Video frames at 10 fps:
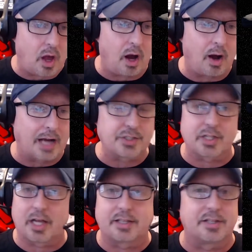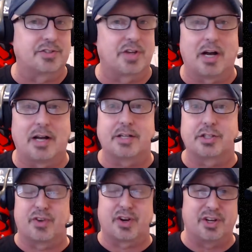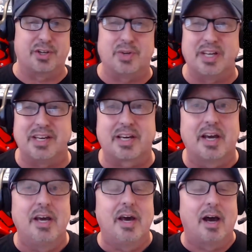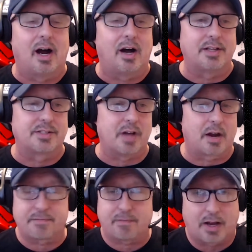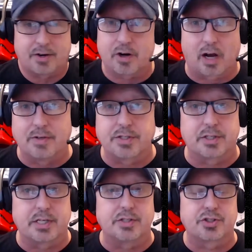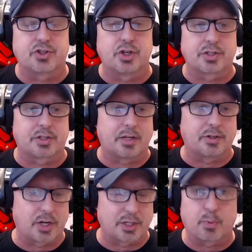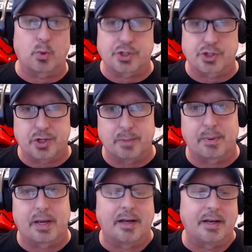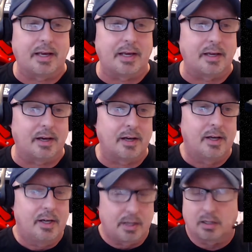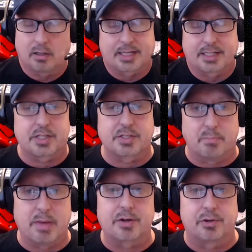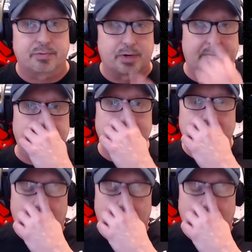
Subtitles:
I just like the design. It's very unique. It's not a fighter. Obviously, it's just a transport ship and like it says, a medical frigate.